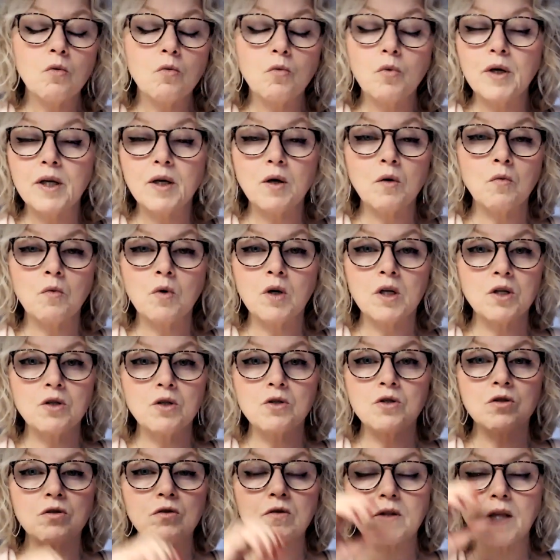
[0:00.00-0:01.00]
We don't want
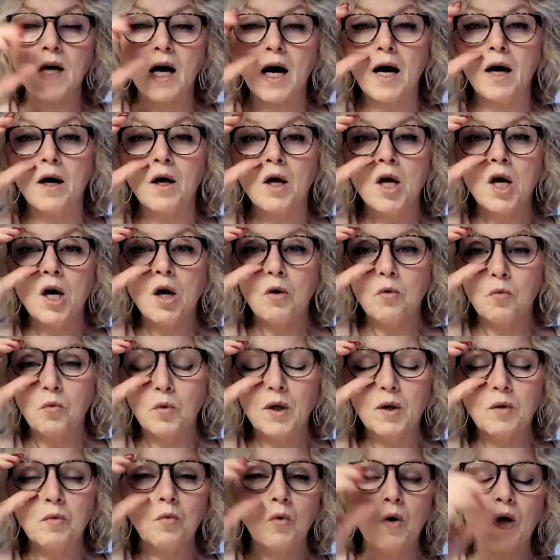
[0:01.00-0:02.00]
to do that.
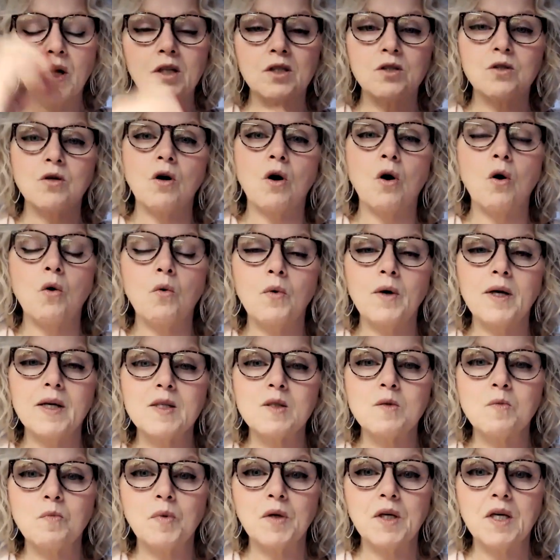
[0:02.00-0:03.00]
We want to
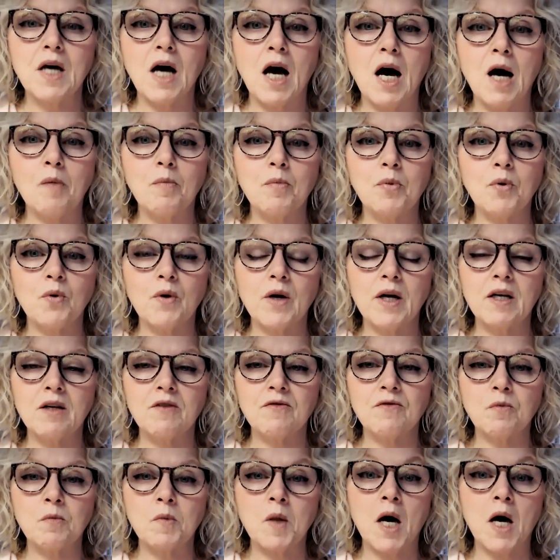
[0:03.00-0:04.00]
always be
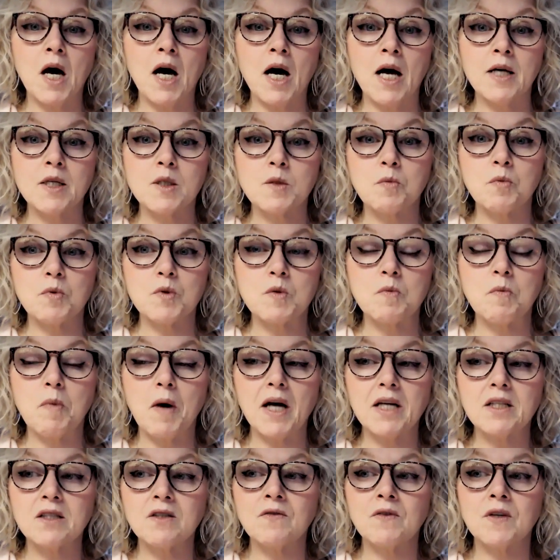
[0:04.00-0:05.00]
operating from the highest
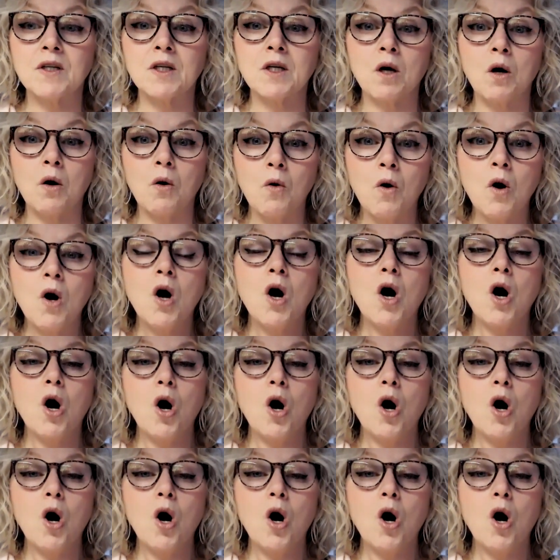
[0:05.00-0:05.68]
perspective and go,